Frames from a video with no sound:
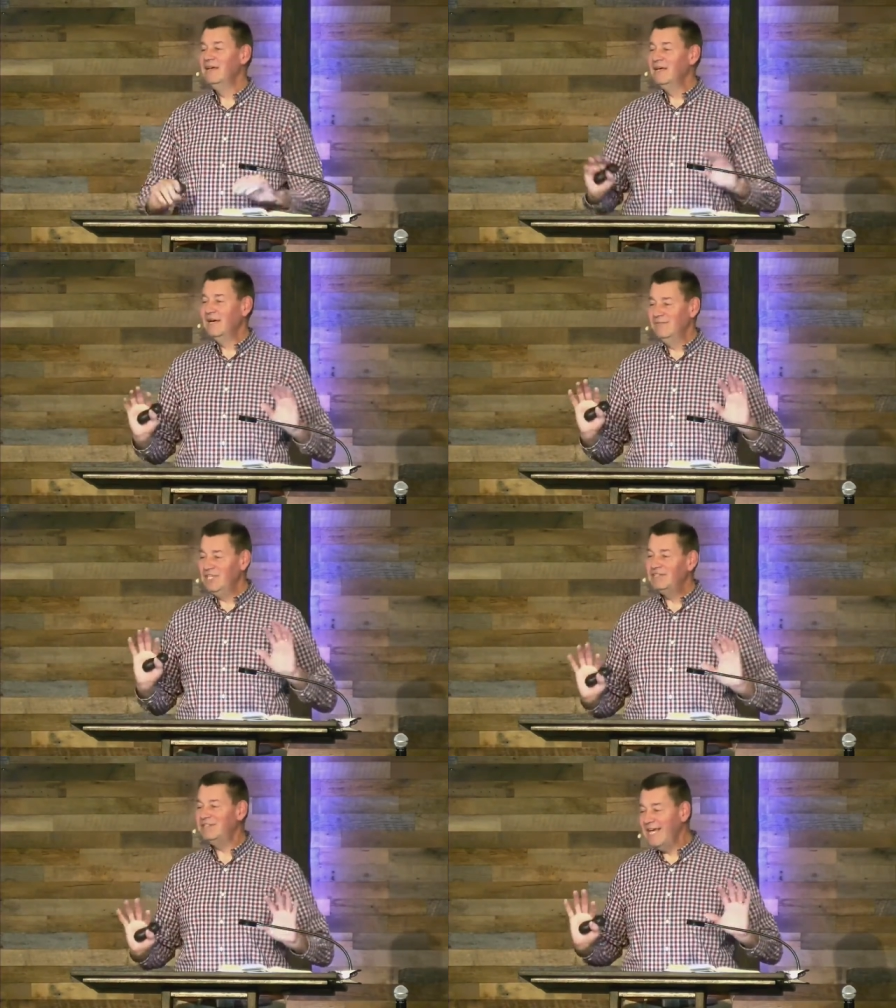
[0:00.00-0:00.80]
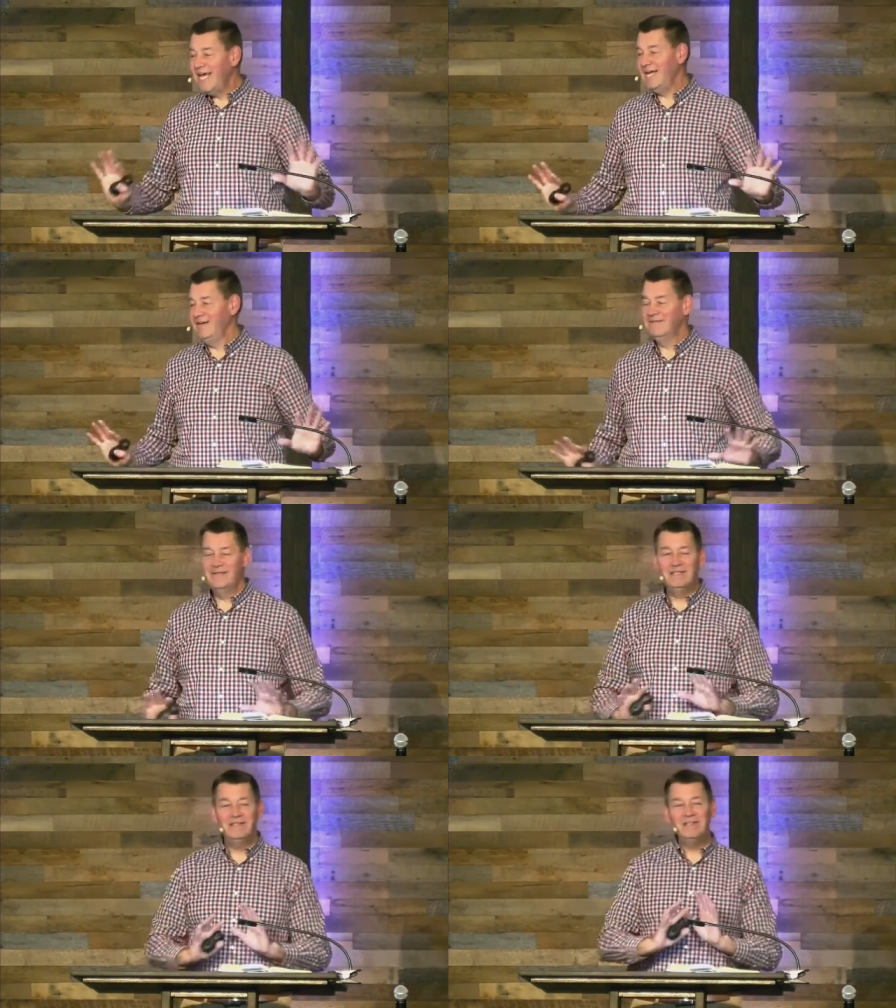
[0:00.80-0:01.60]
I'm just saying,
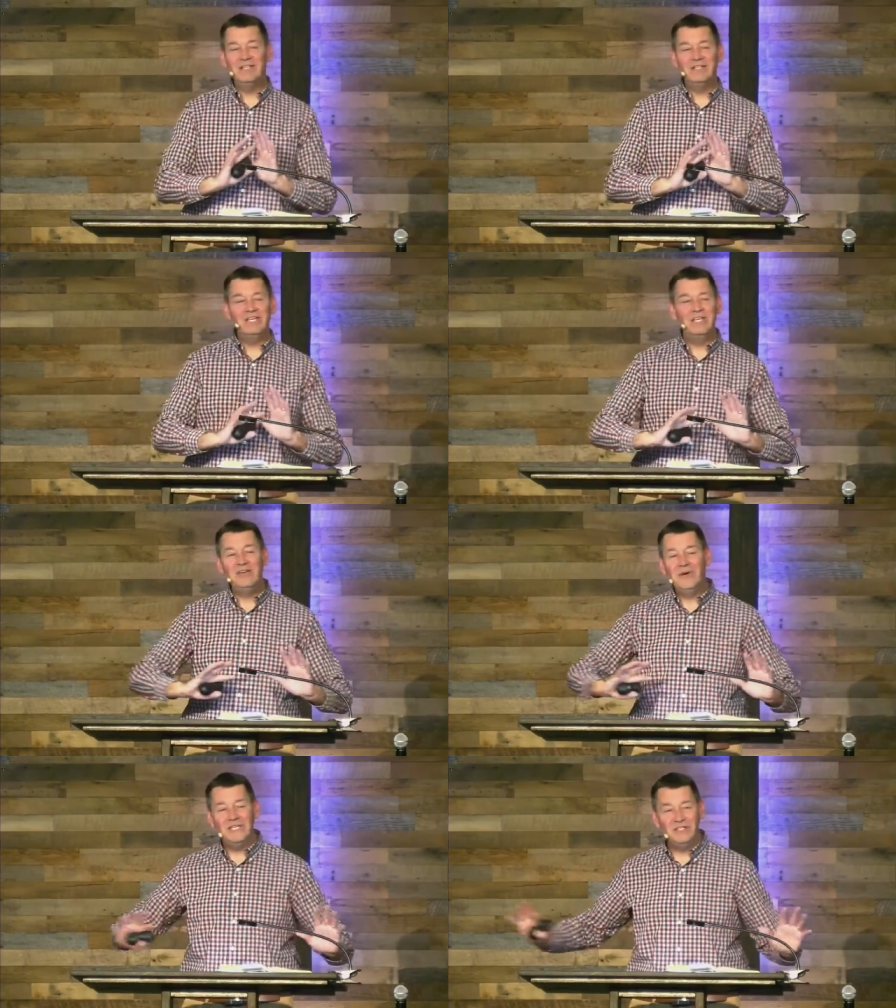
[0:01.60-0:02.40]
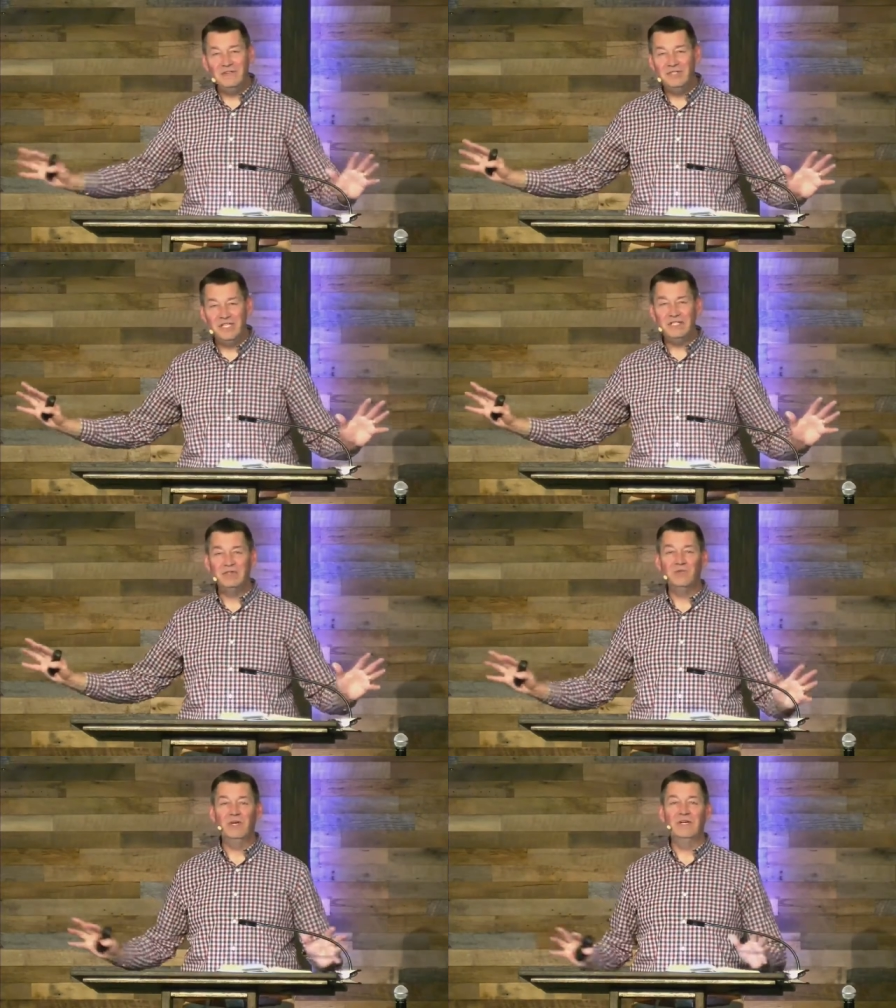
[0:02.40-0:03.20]
this is the continuation of
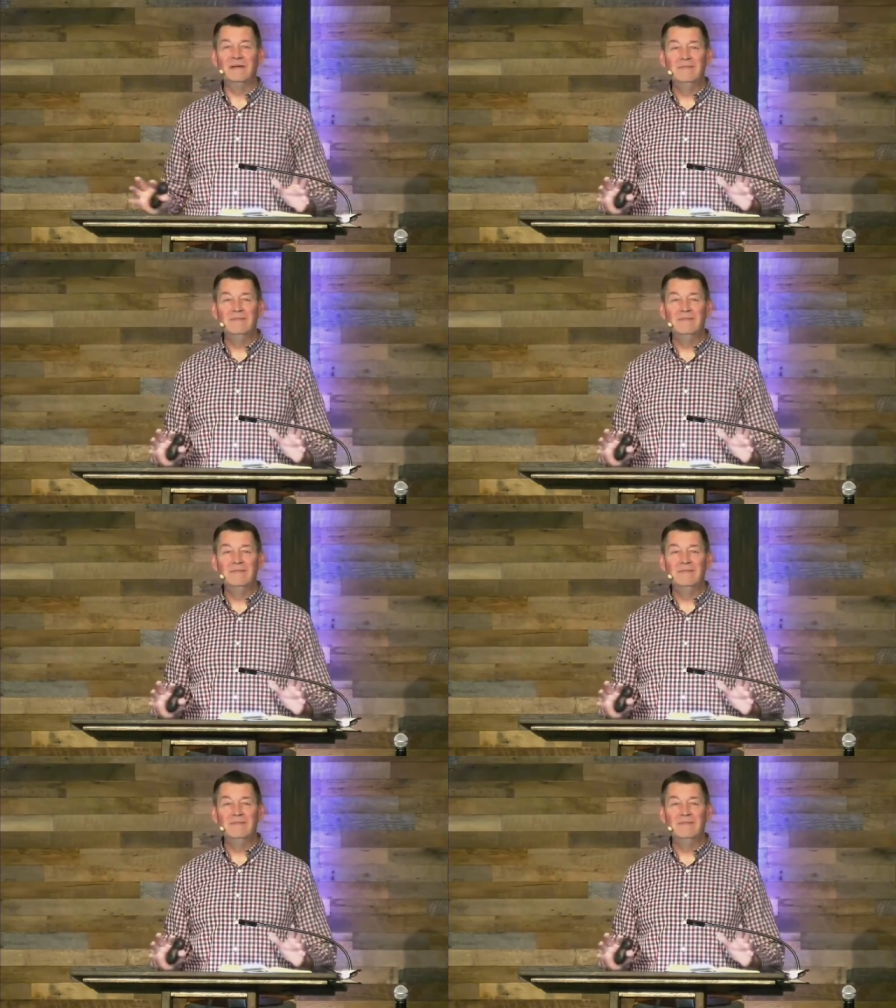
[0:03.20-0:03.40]
Jesus' work.